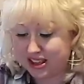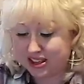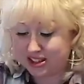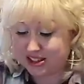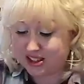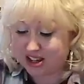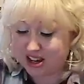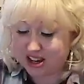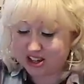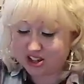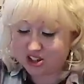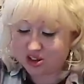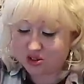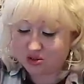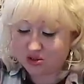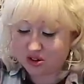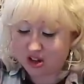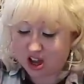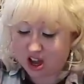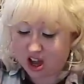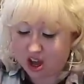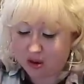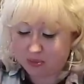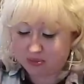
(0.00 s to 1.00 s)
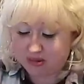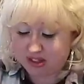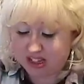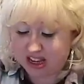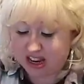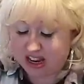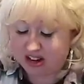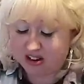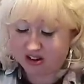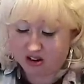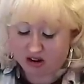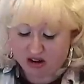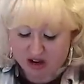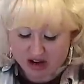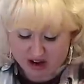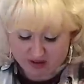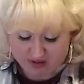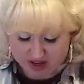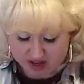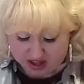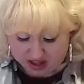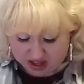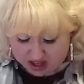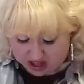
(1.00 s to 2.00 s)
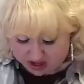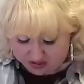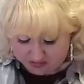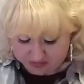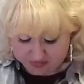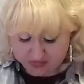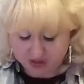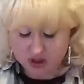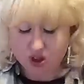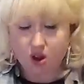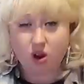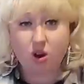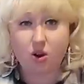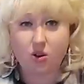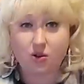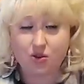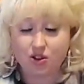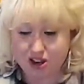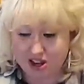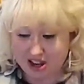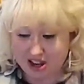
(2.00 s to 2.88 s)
things, and I don't update on everything over